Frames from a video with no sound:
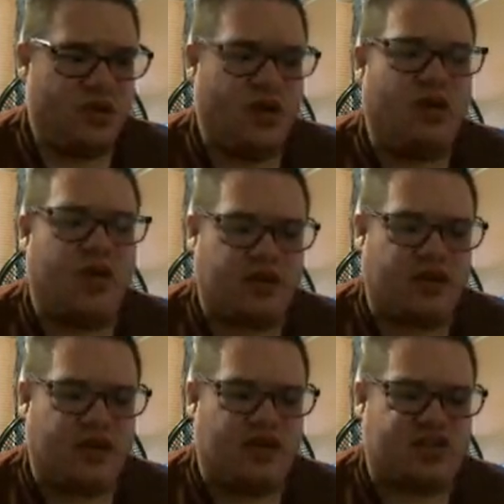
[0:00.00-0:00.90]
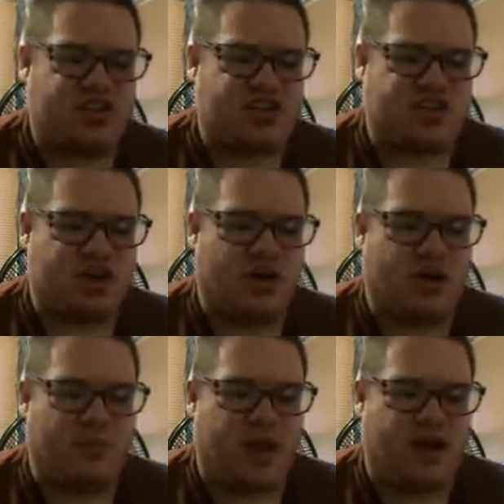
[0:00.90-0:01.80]
Alright then, let's just
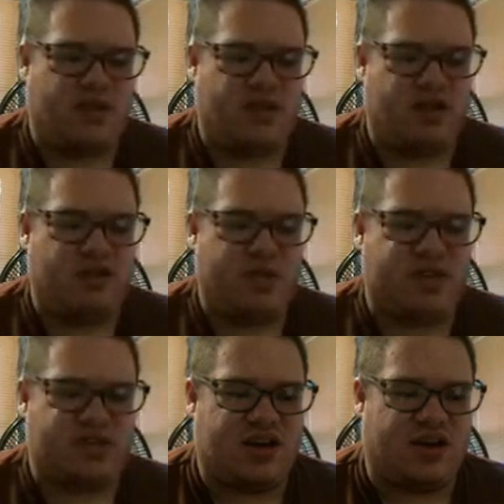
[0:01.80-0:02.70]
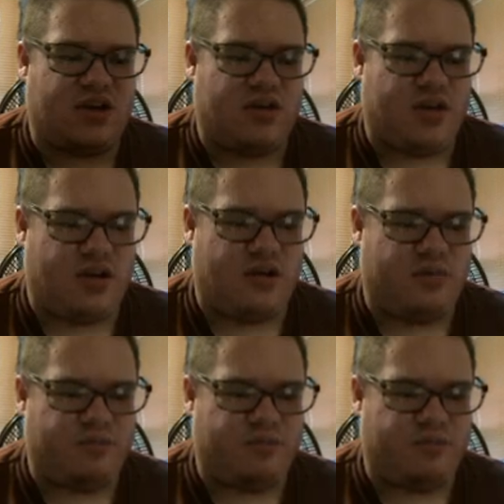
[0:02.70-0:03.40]
go back on the looping scenario here.